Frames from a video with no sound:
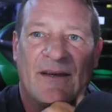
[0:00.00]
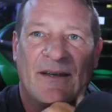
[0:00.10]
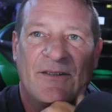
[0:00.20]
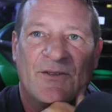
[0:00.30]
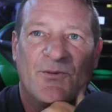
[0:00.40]

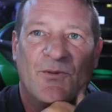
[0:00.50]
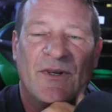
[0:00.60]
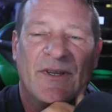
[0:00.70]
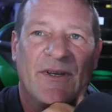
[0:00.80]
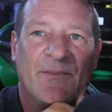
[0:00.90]
I just
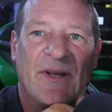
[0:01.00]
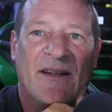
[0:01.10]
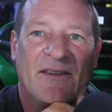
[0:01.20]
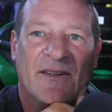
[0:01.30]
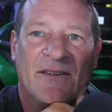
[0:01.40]
really am
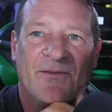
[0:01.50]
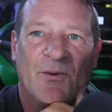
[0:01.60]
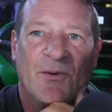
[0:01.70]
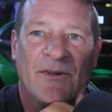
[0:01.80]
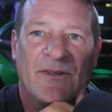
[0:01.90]
not looking
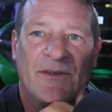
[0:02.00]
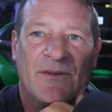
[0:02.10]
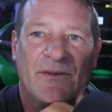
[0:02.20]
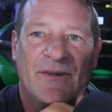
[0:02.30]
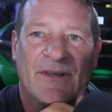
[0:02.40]
forward
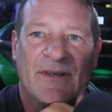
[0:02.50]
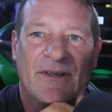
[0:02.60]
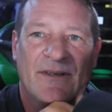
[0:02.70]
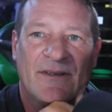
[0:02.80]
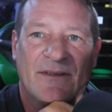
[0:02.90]
to
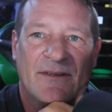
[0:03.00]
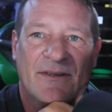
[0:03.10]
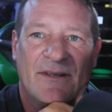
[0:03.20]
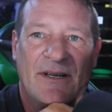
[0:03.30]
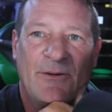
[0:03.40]

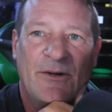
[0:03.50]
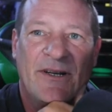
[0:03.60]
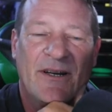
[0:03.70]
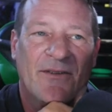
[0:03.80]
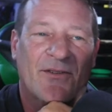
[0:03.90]
a
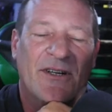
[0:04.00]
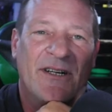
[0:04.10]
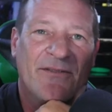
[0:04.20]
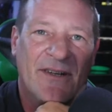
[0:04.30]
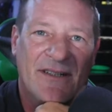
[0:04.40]

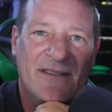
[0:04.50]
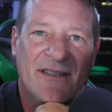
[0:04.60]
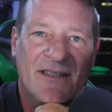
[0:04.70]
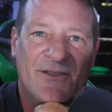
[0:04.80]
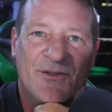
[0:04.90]
recovery if I
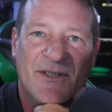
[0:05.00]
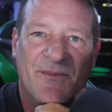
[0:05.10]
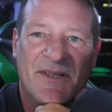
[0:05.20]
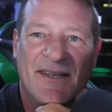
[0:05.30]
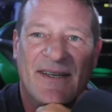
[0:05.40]
decide to do
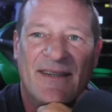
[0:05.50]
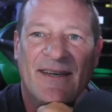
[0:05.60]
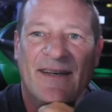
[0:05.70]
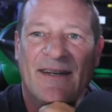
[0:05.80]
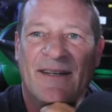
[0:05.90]
something like that.